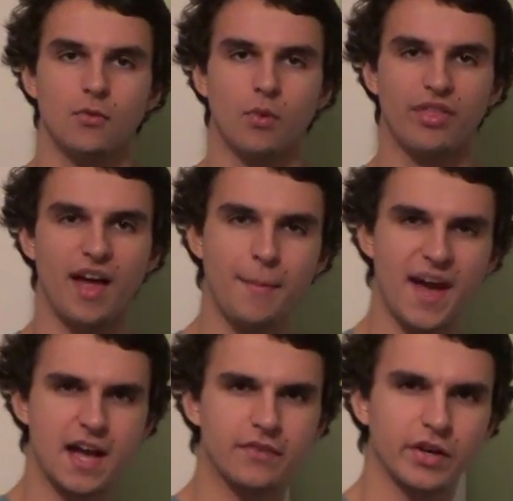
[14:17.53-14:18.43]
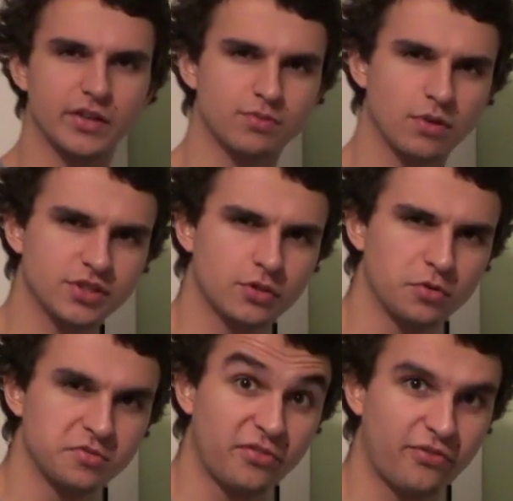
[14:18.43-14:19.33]
Well, that behaviour is what's
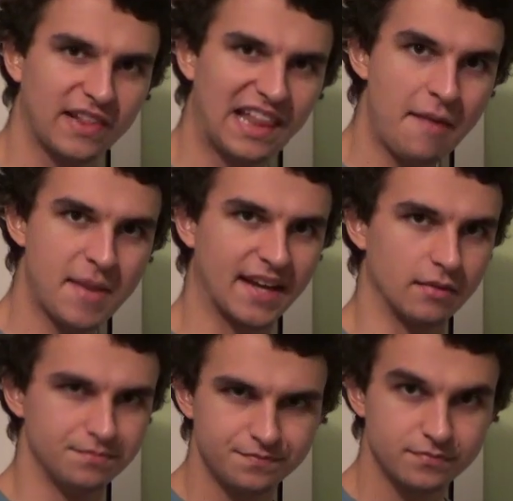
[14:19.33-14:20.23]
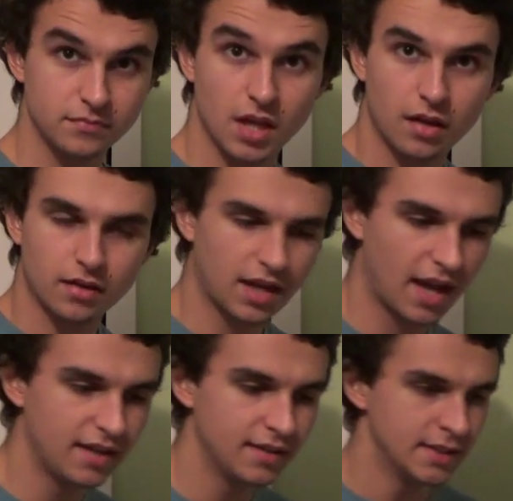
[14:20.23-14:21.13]
called phlegming,
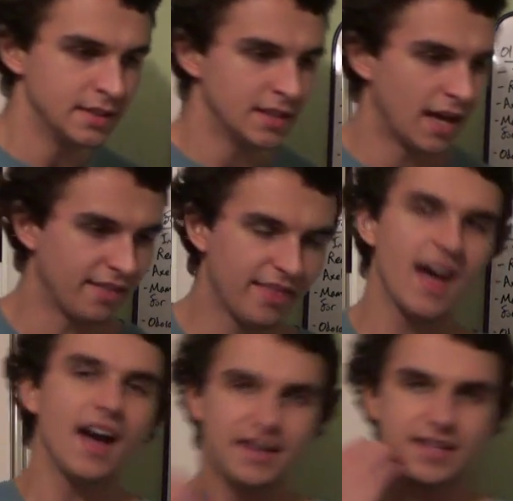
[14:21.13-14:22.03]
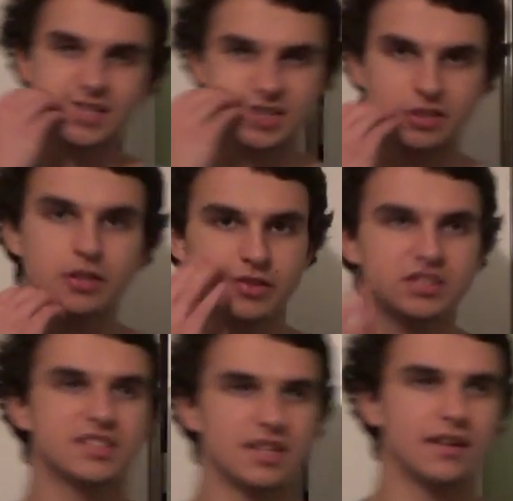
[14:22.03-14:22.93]
okay? And that is
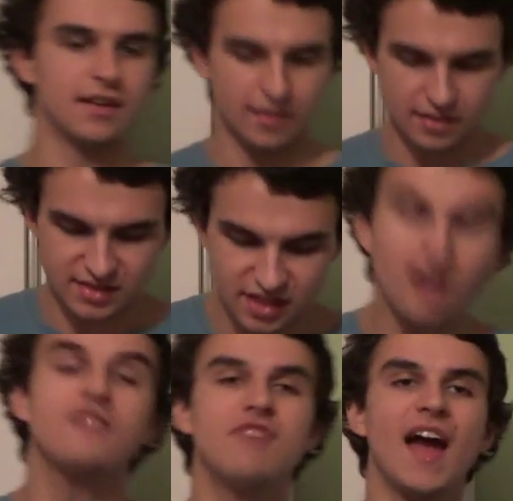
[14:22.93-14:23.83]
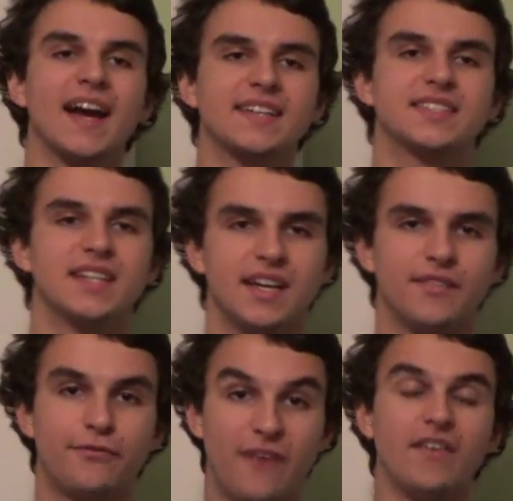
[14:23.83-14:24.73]
used to direct
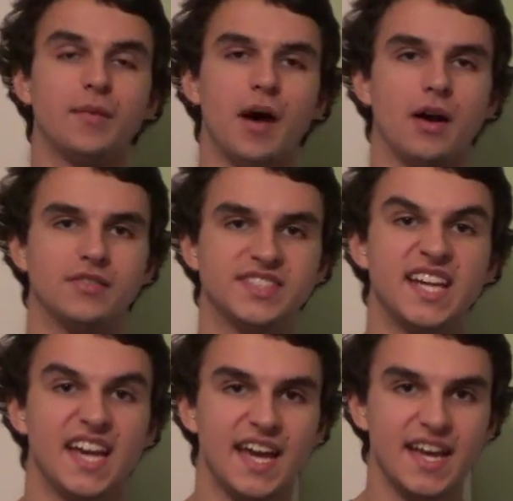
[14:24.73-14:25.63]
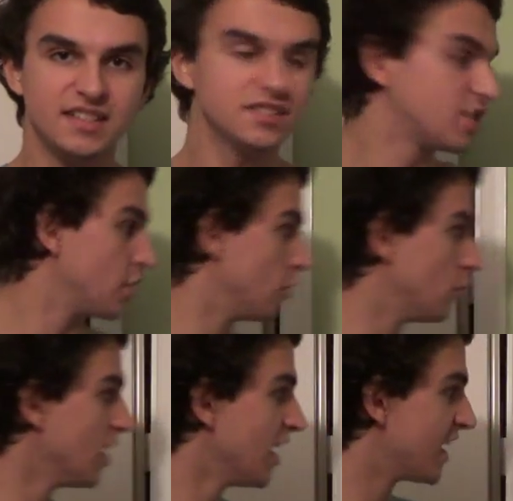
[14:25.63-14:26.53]
pheromones
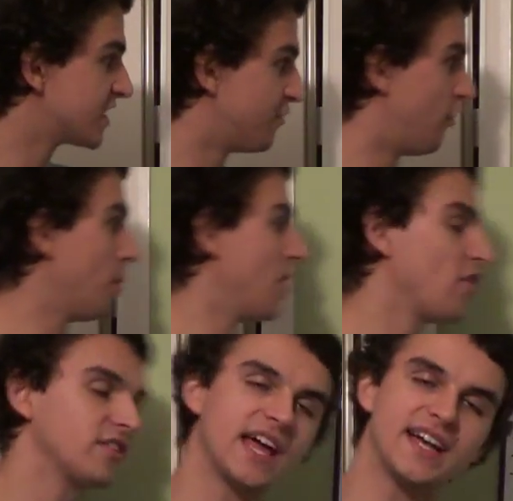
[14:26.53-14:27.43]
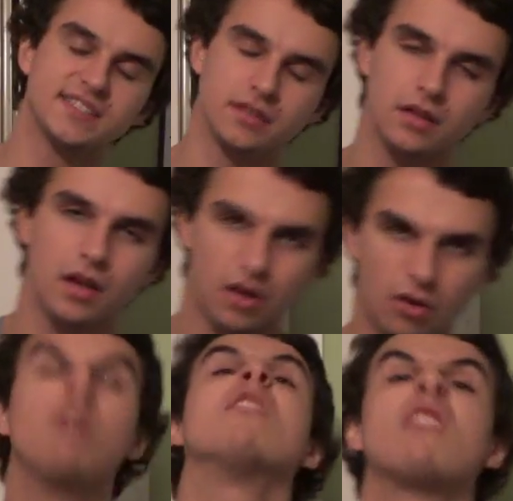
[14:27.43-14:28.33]
into its vomeronasal
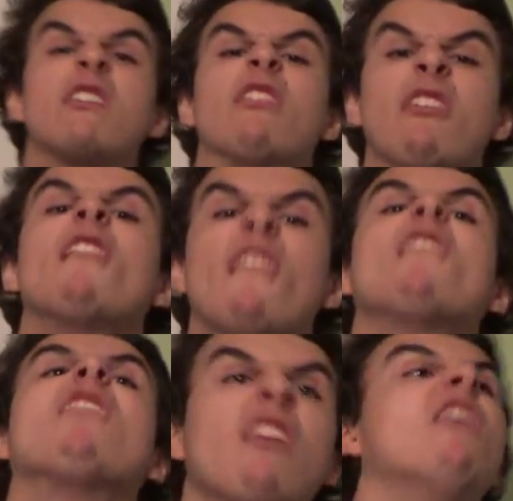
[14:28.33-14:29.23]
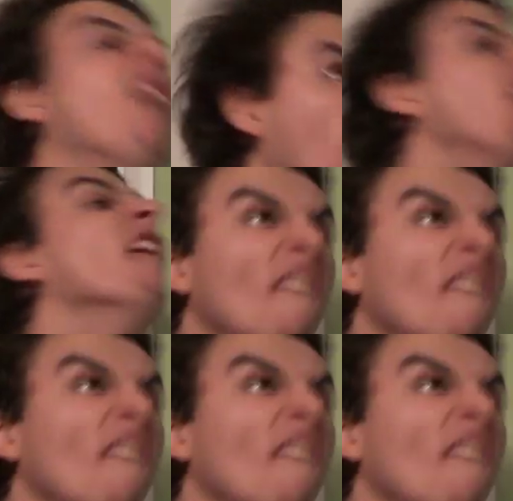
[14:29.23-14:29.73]
organ. Oh.